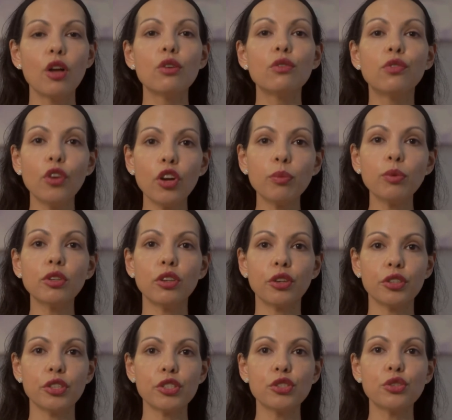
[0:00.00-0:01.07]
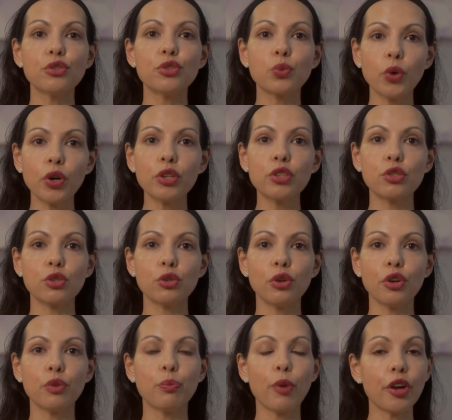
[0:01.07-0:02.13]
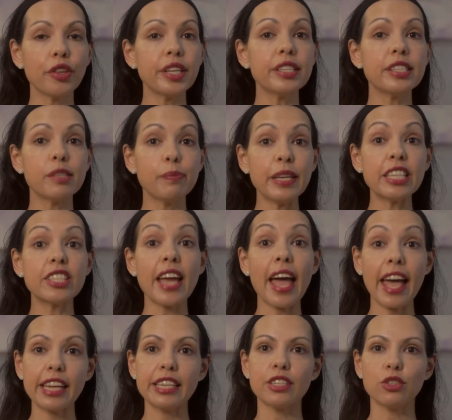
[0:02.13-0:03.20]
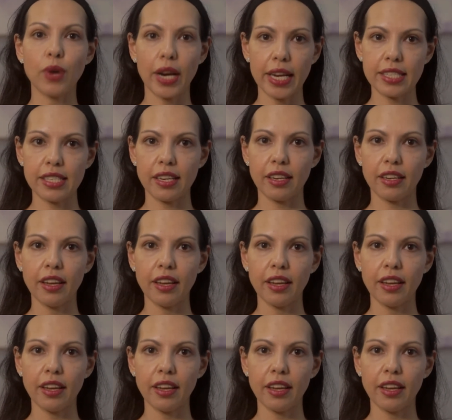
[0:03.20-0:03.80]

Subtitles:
Verbal learners use words to learn both in speech and in writing.